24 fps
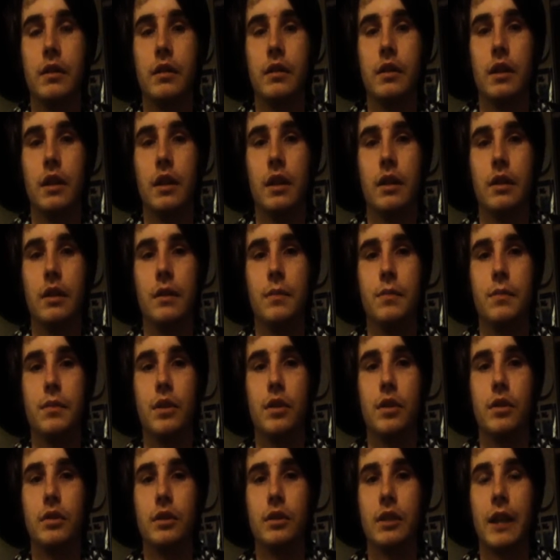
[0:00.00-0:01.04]
the
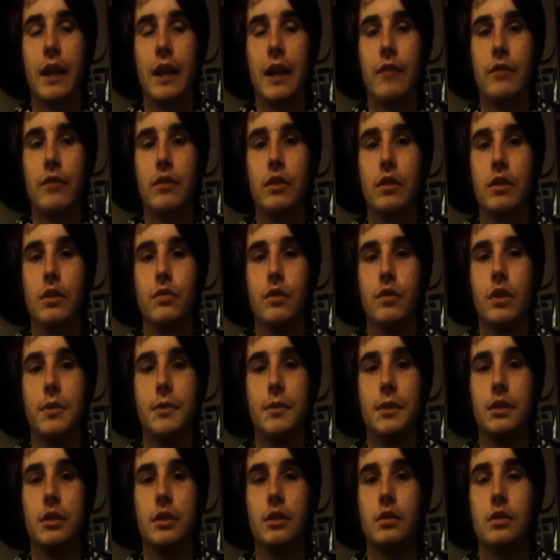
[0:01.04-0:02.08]
approach they have to this film
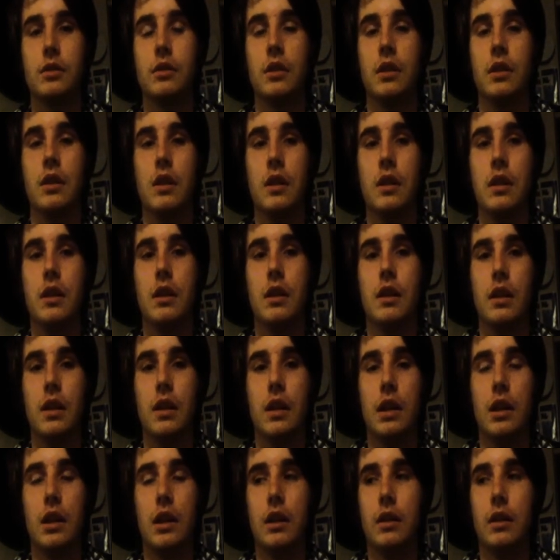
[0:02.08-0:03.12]
is just
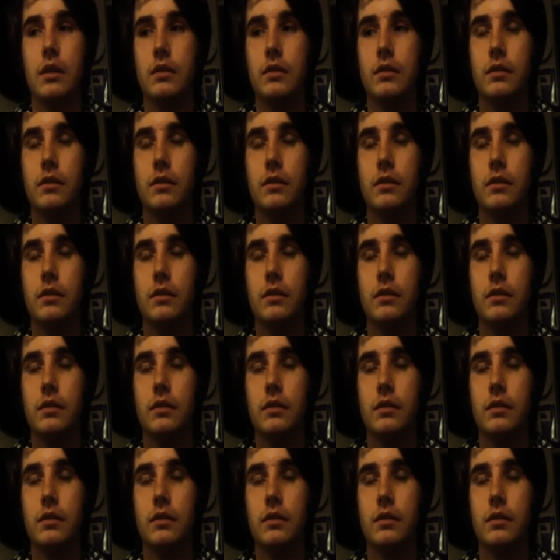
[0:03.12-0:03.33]
uh,